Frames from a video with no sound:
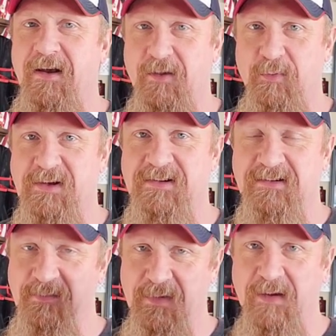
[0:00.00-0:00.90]
other places,
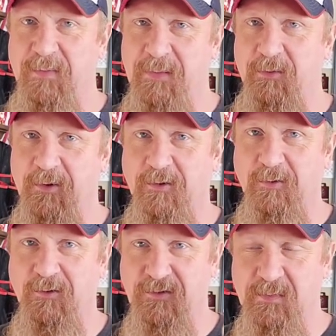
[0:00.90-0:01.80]
and, and people
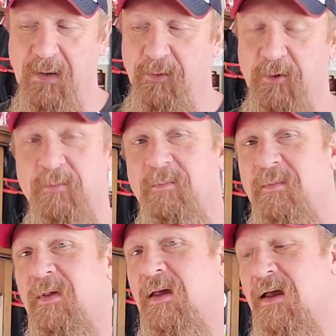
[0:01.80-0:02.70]
include newspaper,
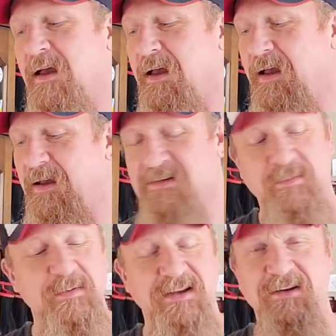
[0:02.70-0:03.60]
I
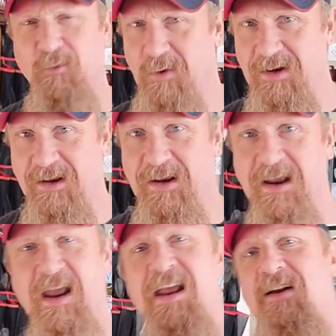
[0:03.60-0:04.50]
sometimes like to read it
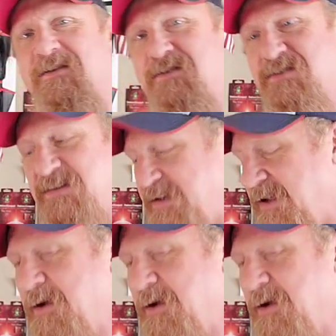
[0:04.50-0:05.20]
and also see